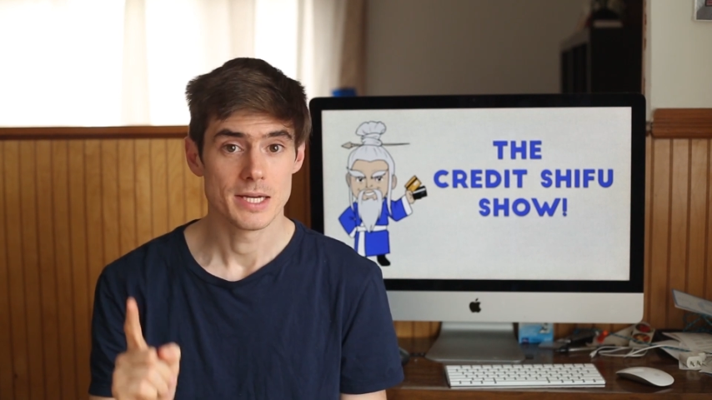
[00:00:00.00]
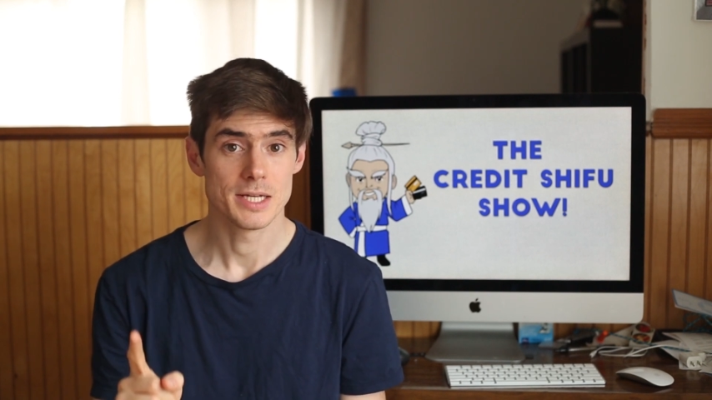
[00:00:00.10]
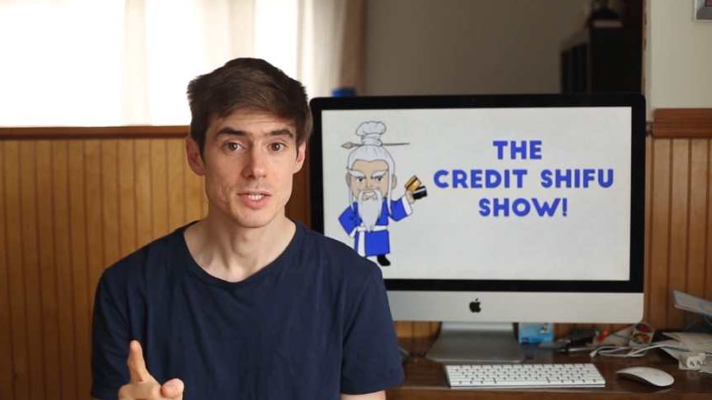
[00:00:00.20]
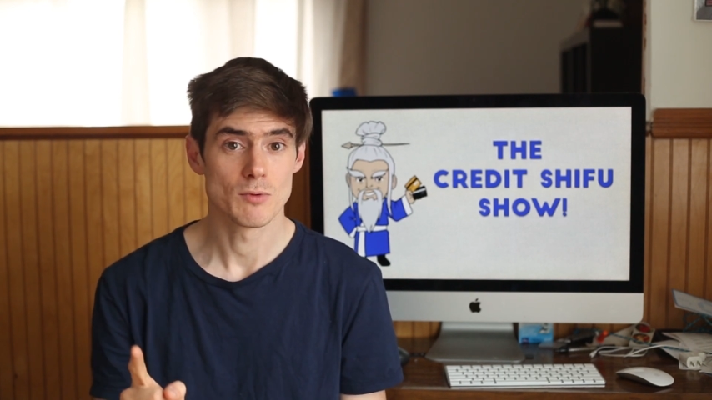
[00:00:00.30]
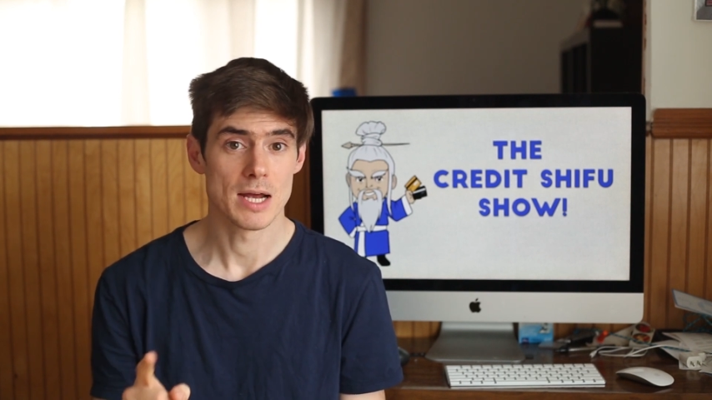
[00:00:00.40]

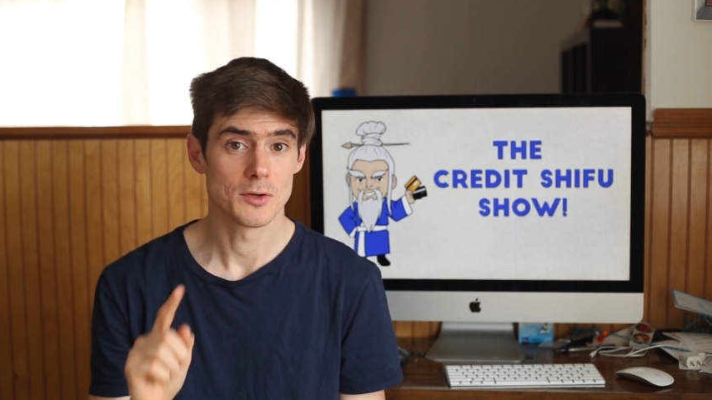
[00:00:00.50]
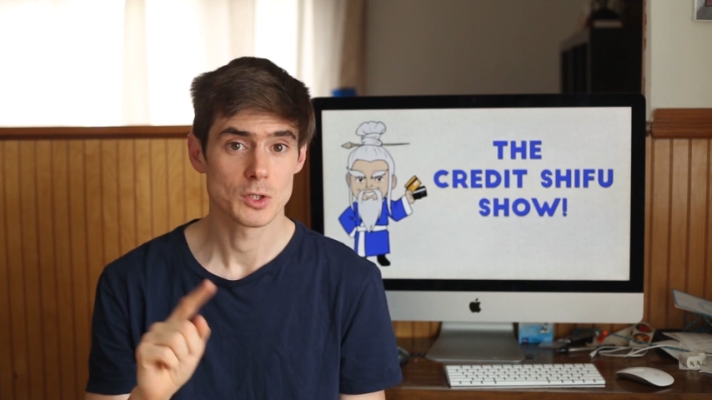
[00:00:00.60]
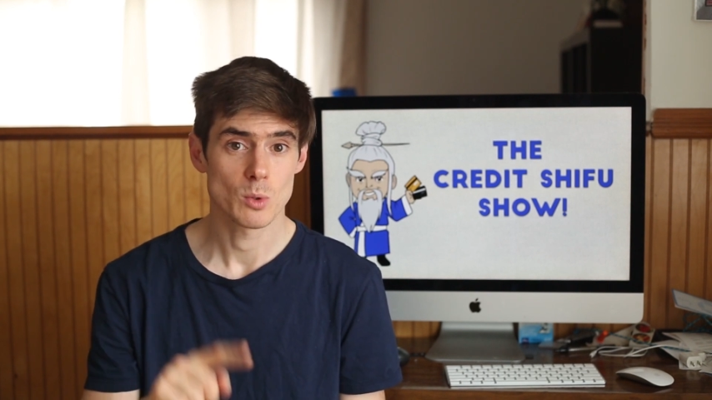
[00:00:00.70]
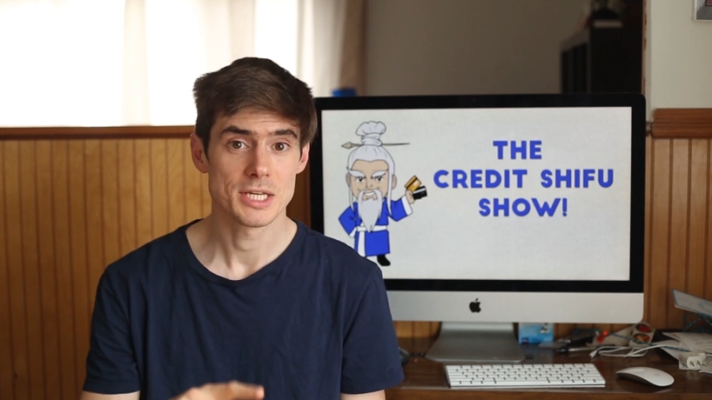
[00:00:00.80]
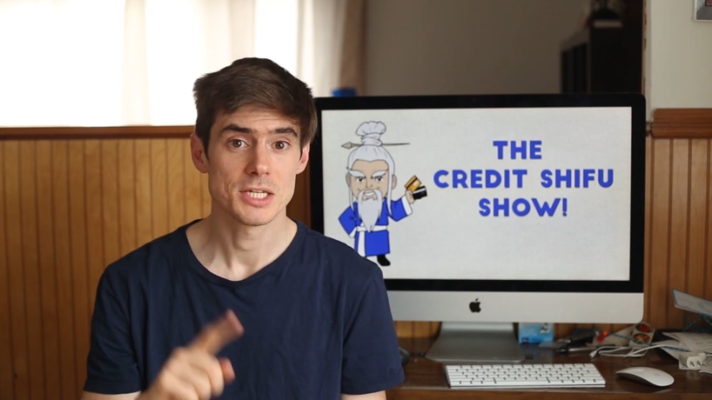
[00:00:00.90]
is
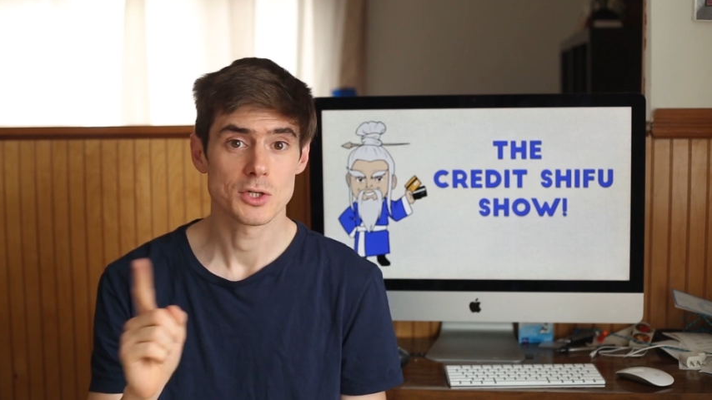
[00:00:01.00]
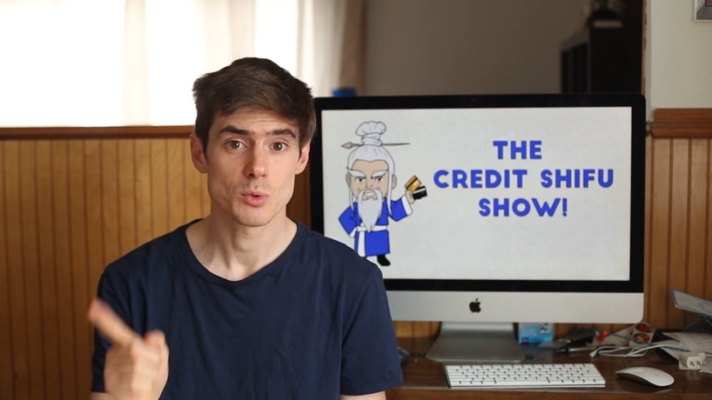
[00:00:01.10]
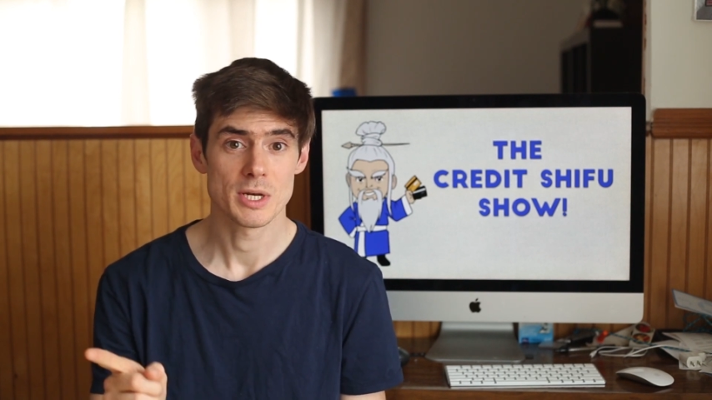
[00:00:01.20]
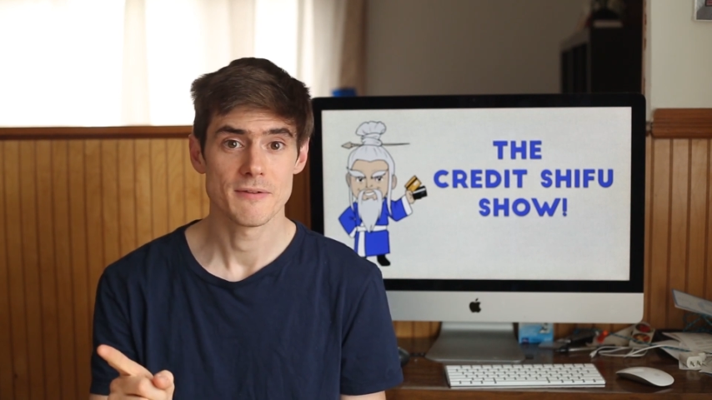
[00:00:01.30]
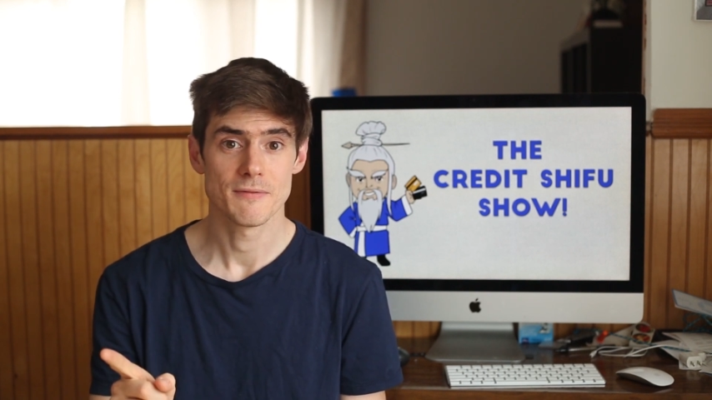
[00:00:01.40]
around 20 to
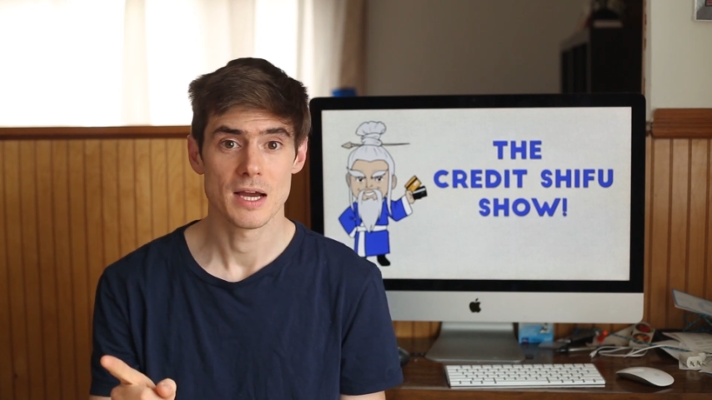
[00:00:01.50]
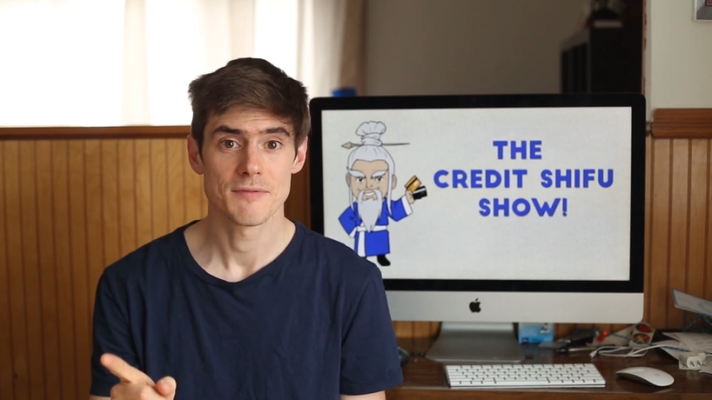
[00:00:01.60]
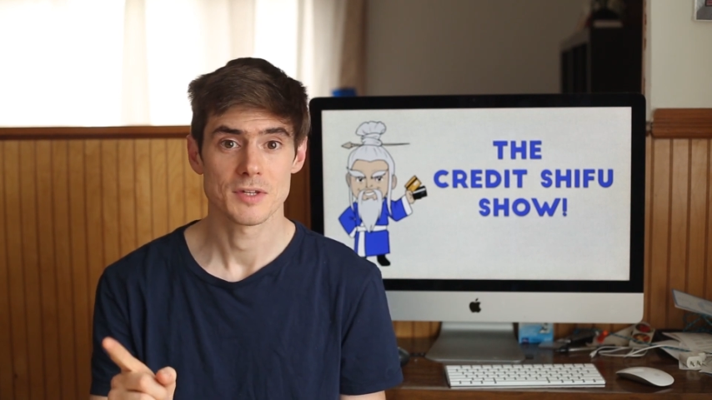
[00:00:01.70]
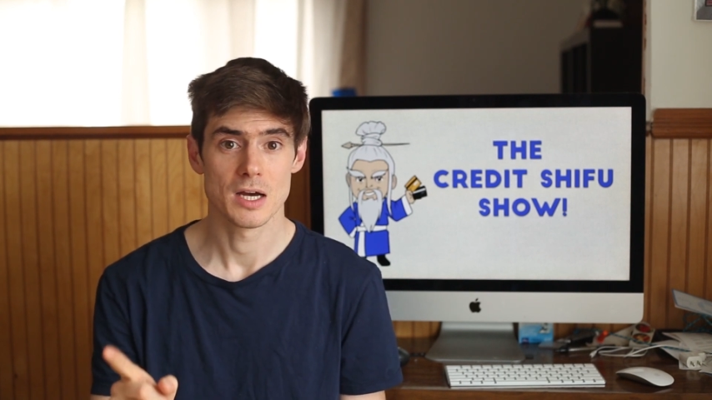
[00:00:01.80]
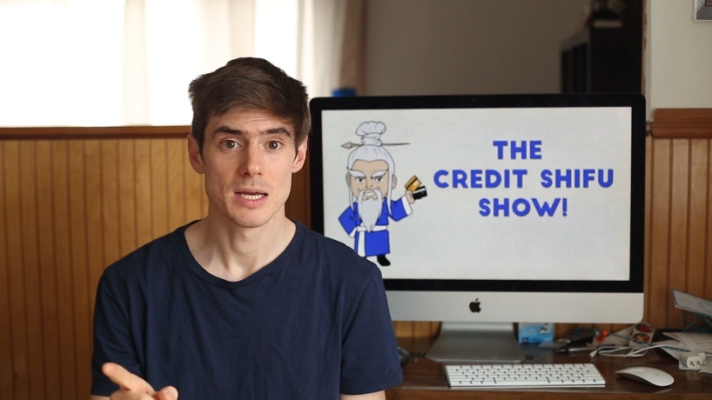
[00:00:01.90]

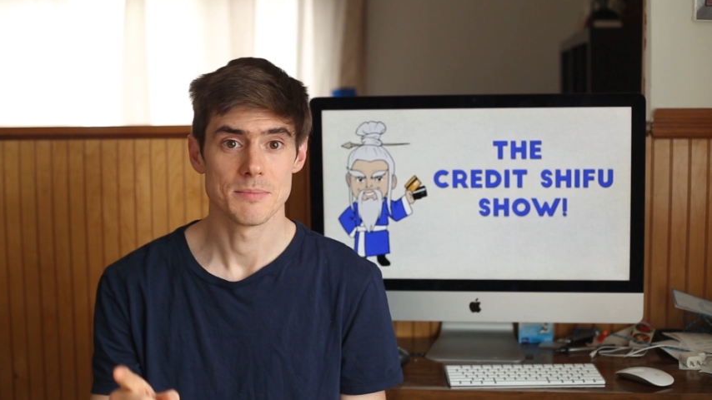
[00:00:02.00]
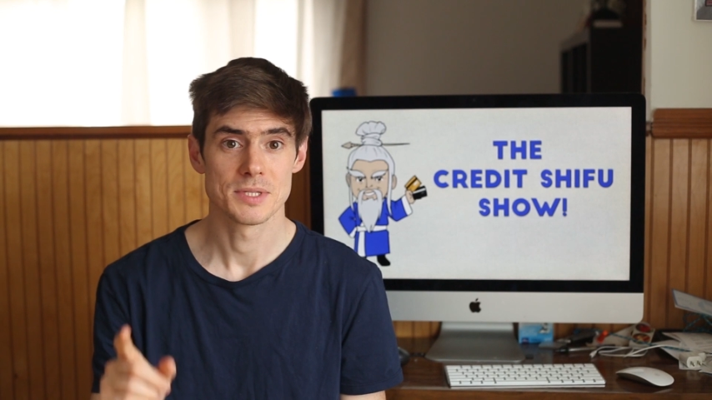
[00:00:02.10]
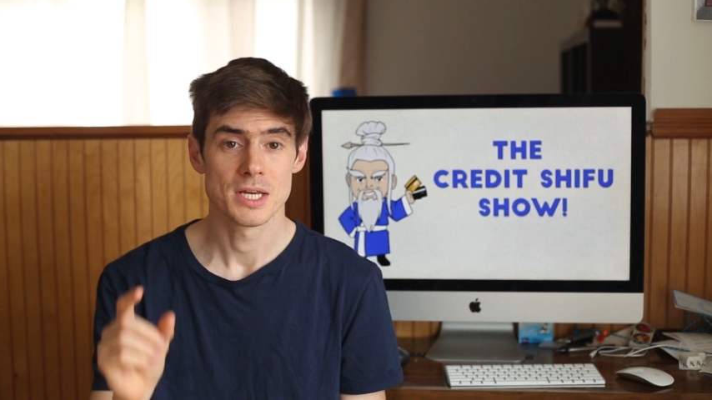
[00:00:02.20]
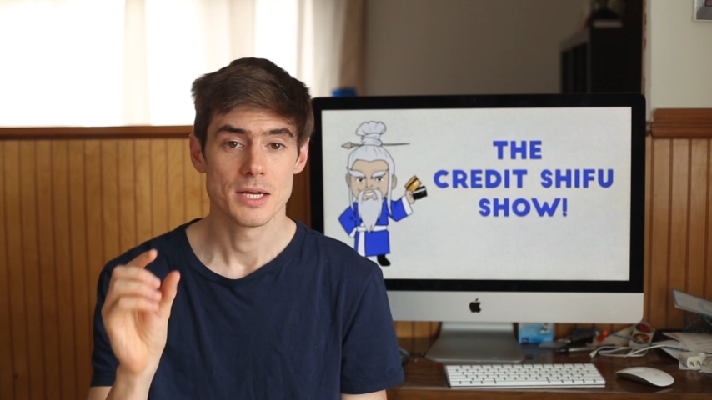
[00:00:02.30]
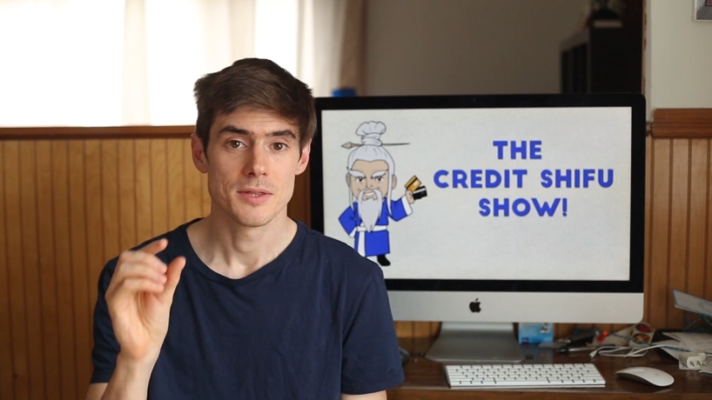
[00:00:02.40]
25 times